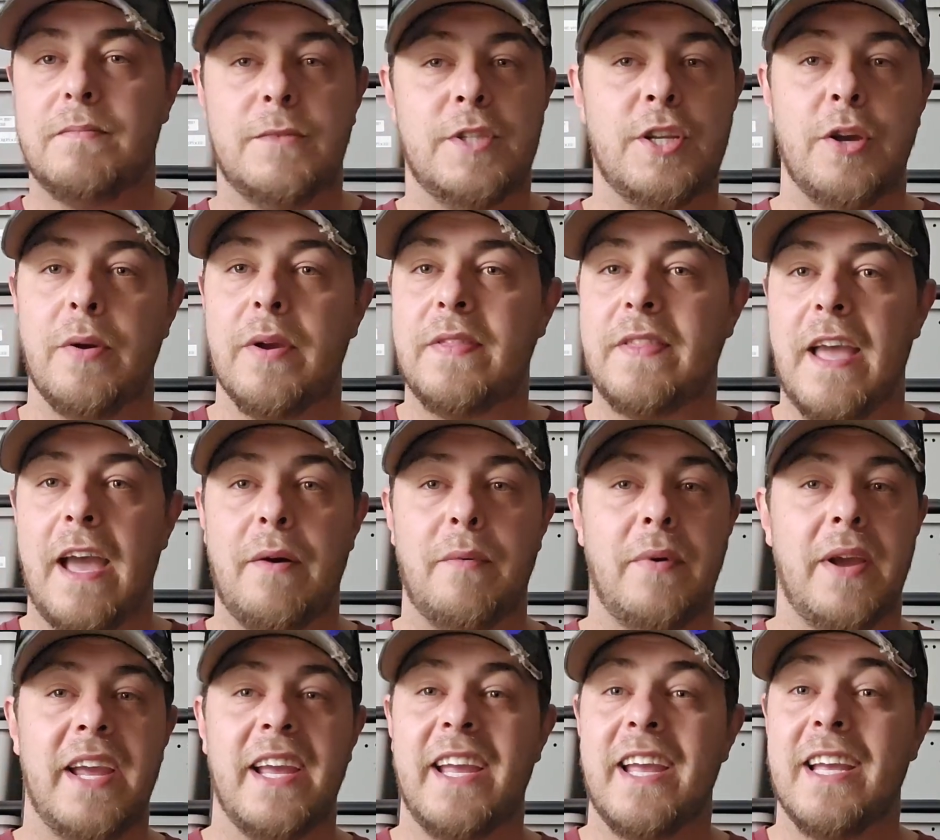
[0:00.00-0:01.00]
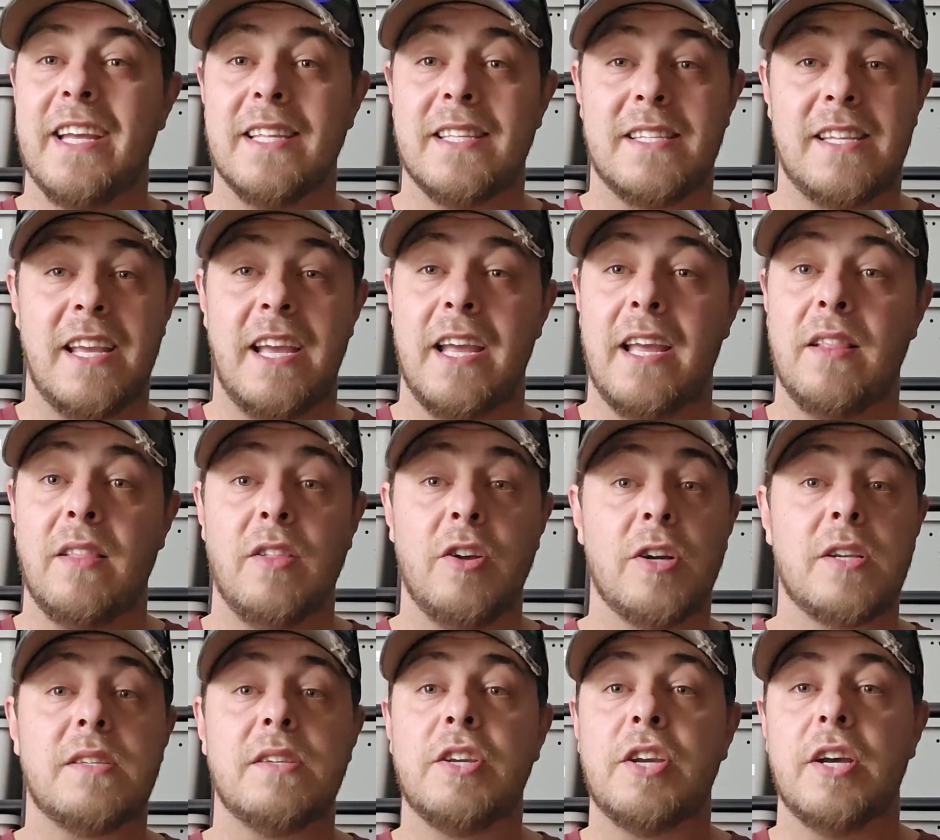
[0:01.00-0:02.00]
do it that way. It
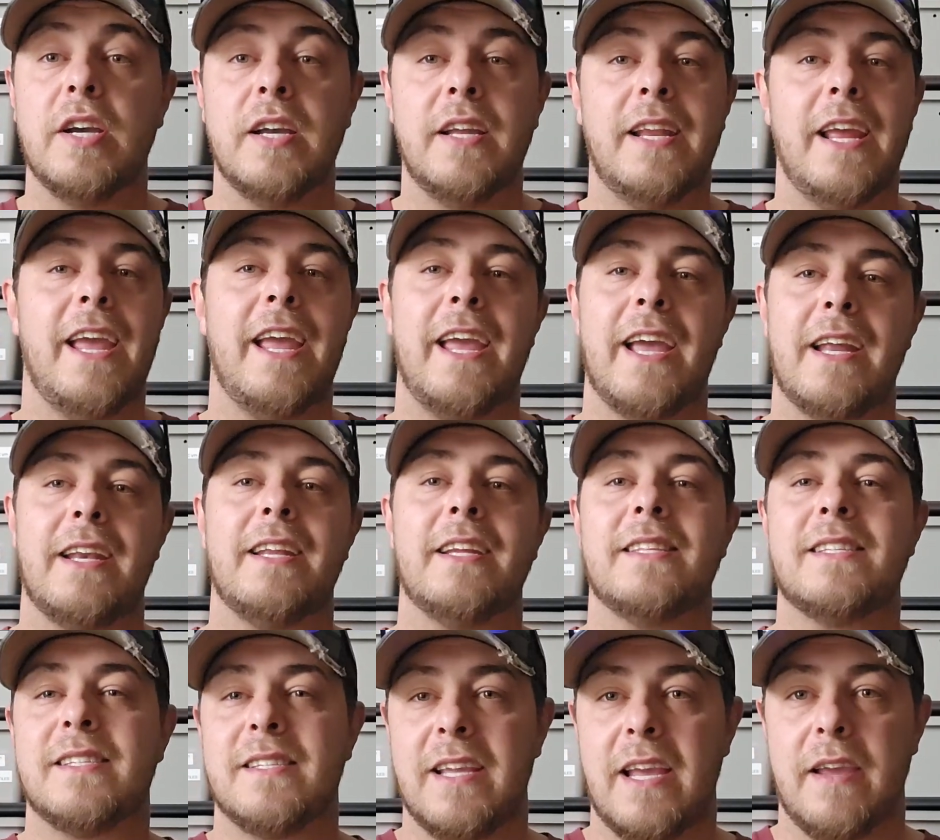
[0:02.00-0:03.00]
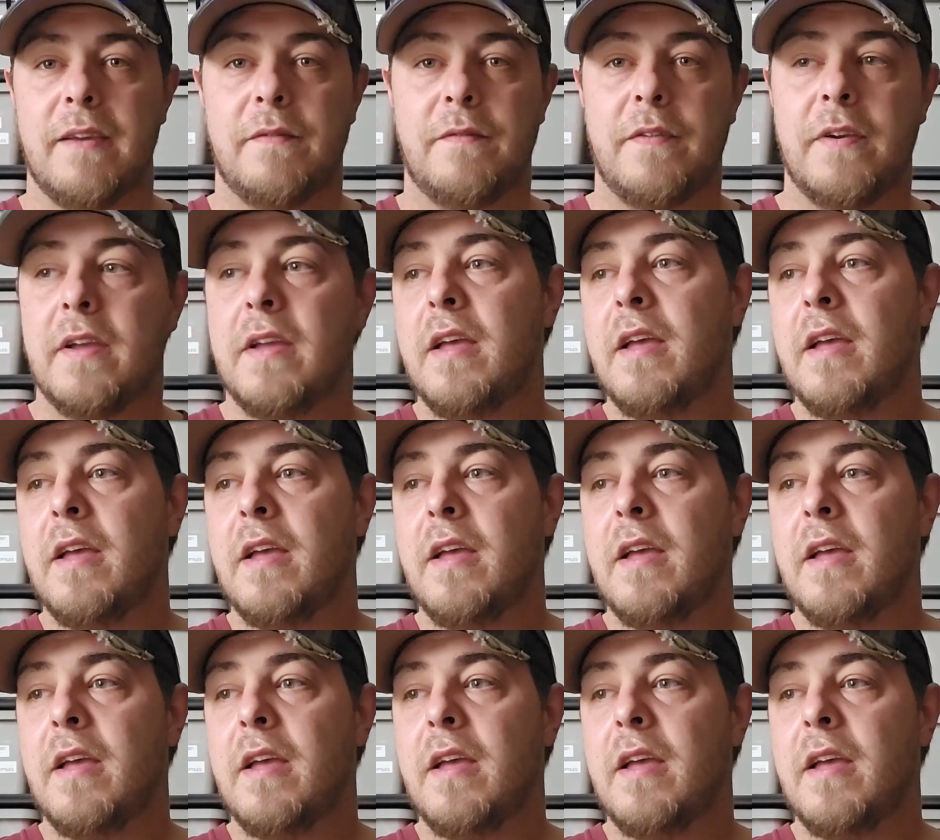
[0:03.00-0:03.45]
looks good and it's safe.